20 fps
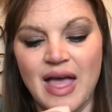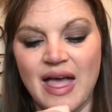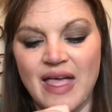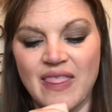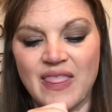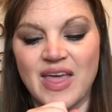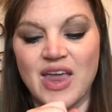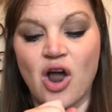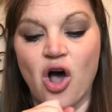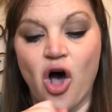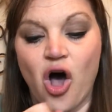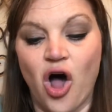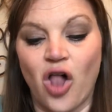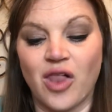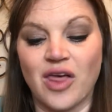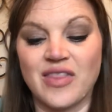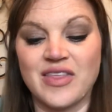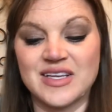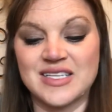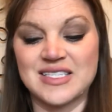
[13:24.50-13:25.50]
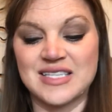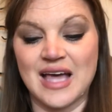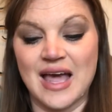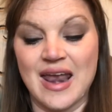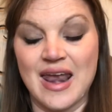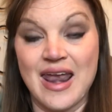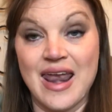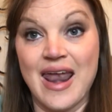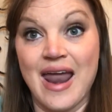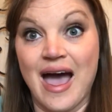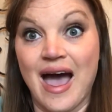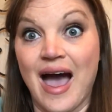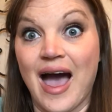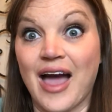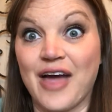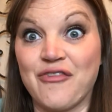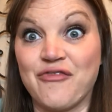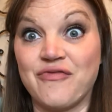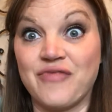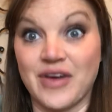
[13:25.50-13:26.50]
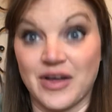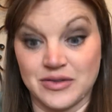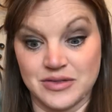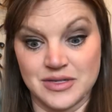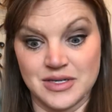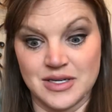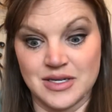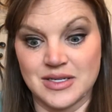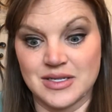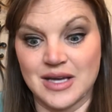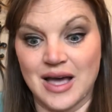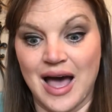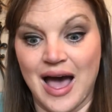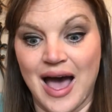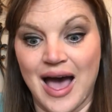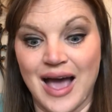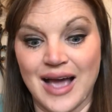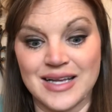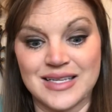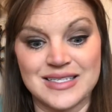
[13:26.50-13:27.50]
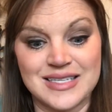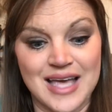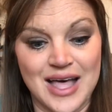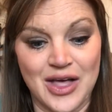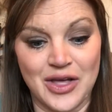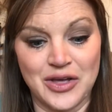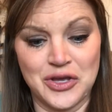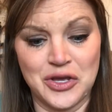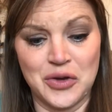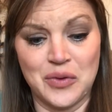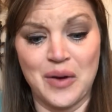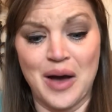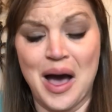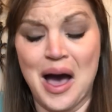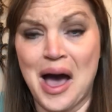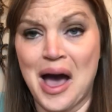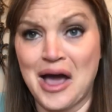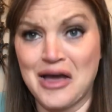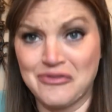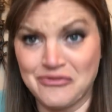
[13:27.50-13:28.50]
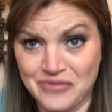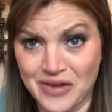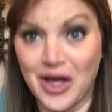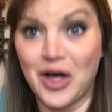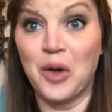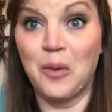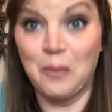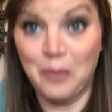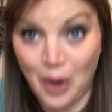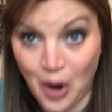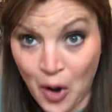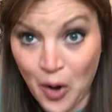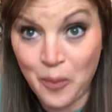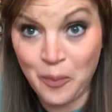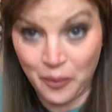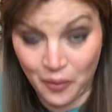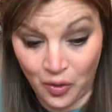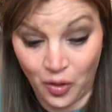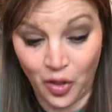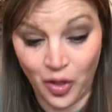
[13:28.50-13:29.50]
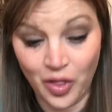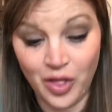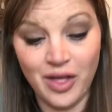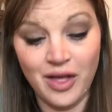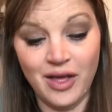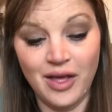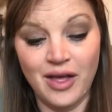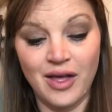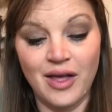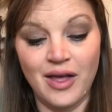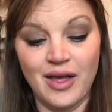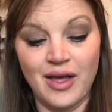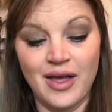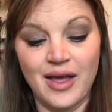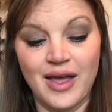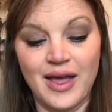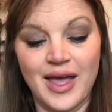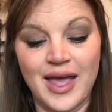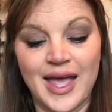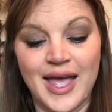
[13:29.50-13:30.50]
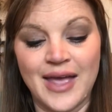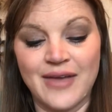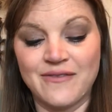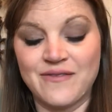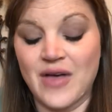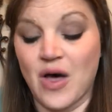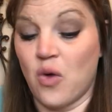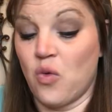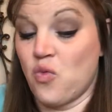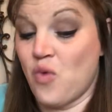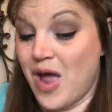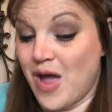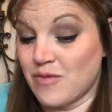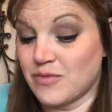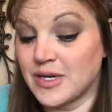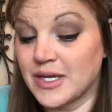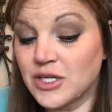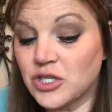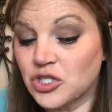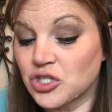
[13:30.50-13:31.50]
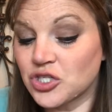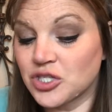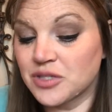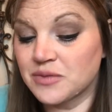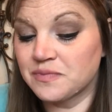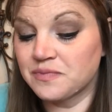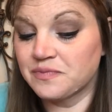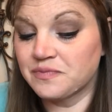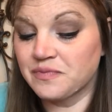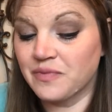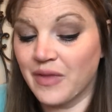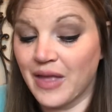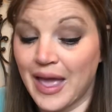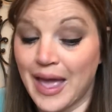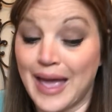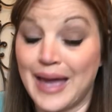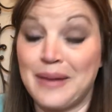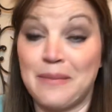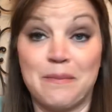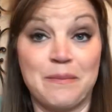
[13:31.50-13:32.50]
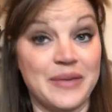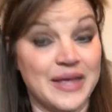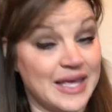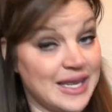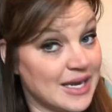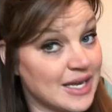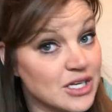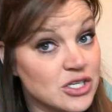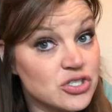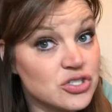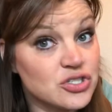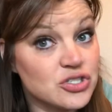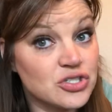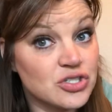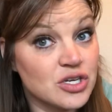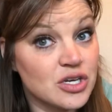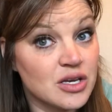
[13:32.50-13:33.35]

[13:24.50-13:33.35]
Then all of a sudden, I felt it. I tell you, I felt purple. It felt roundish and beanish